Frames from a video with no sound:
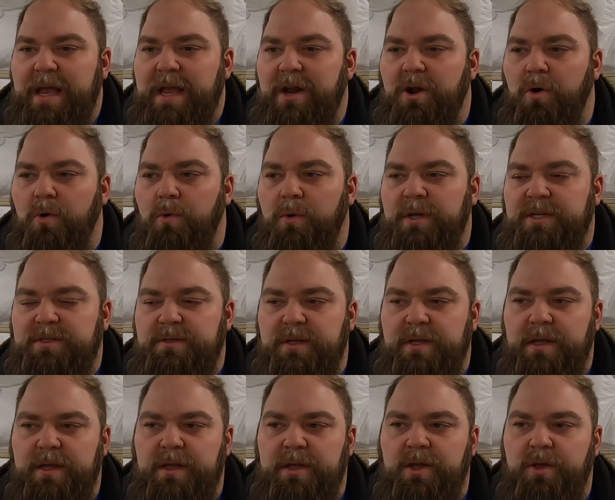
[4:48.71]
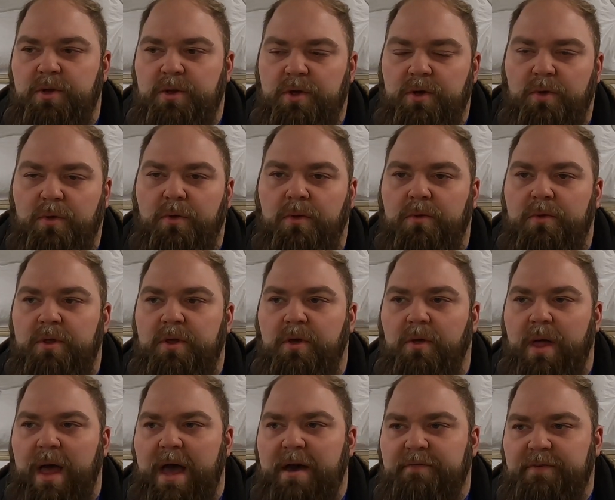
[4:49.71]
You know,
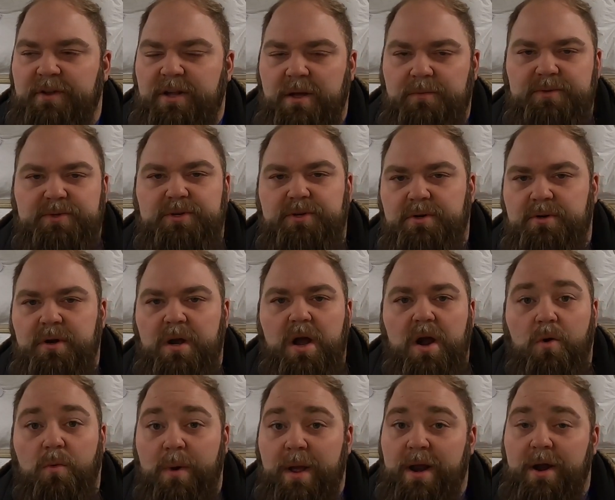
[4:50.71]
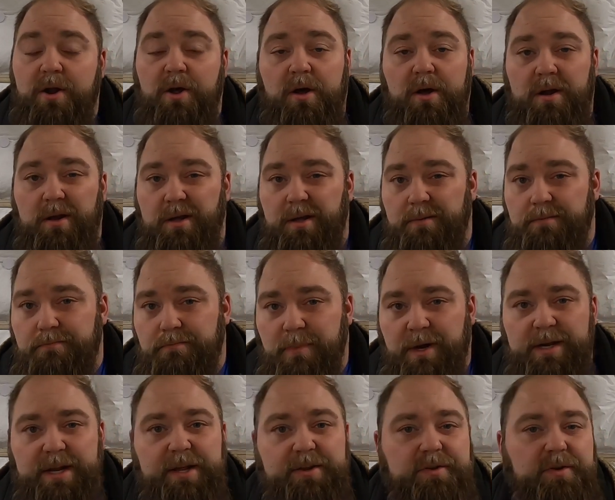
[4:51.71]
you'll have a dumpster rented on a
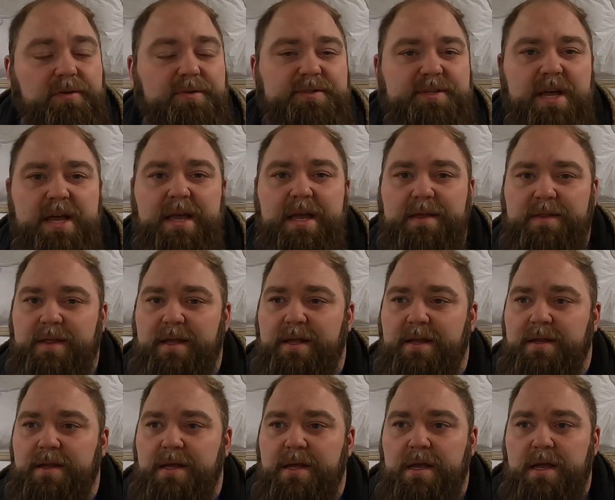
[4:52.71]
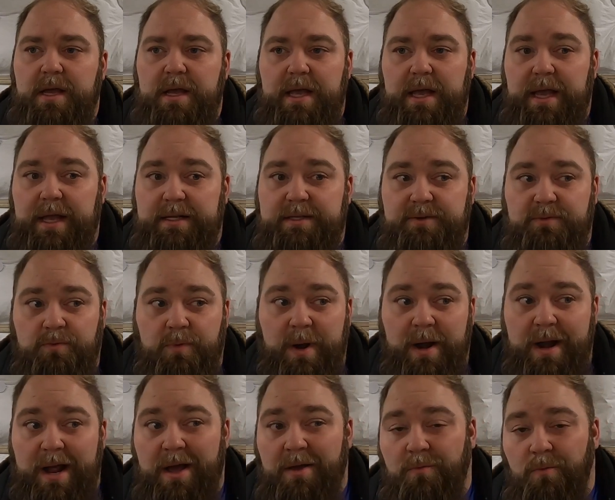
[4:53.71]
Monday, Tuesday, and then it's
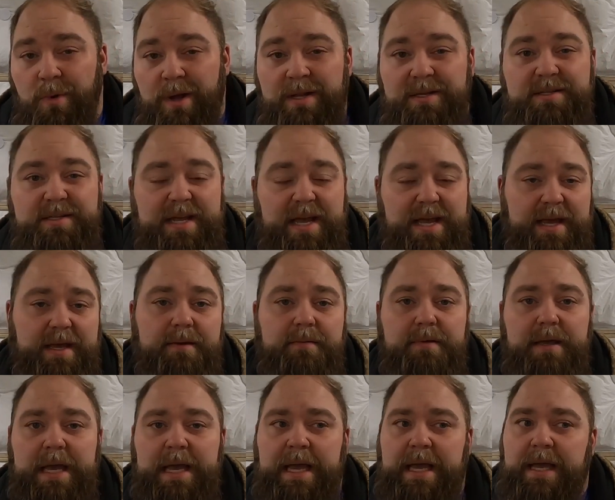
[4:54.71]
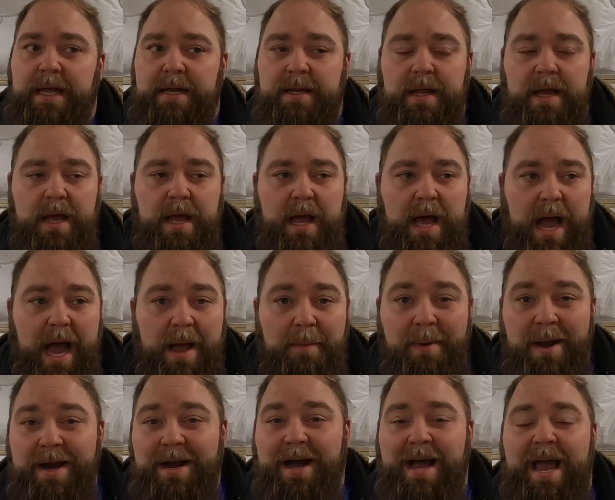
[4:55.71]
rented out Wednesday, and I
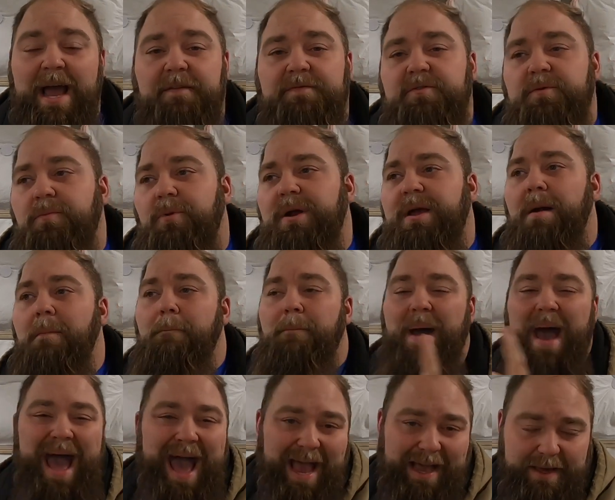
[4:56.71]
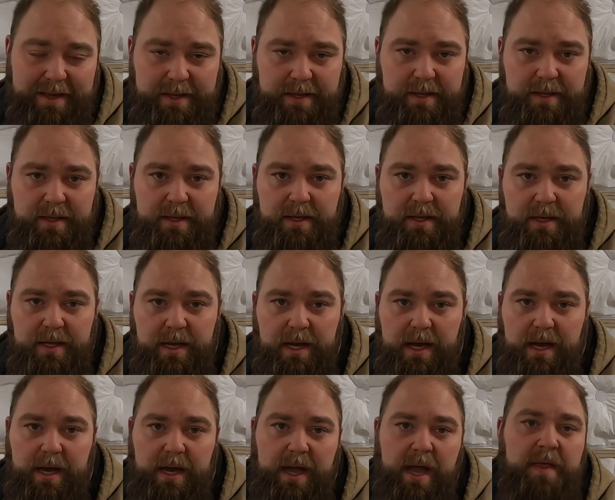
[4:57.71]
might not have to bring it back
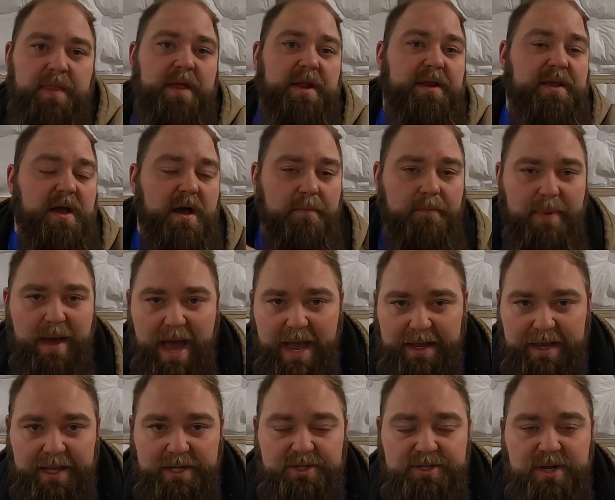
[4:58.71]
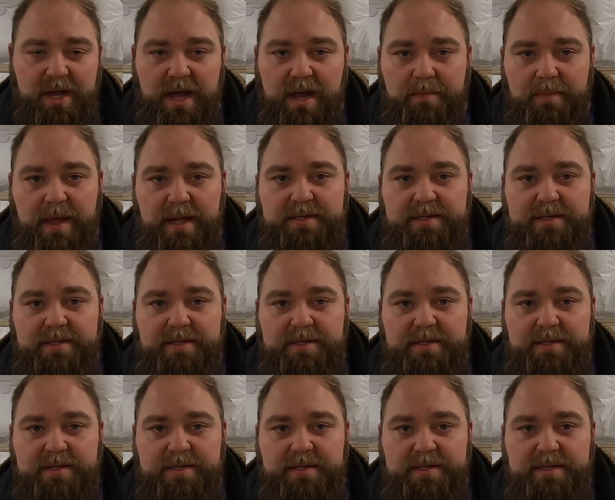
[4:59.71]
and then come back each time.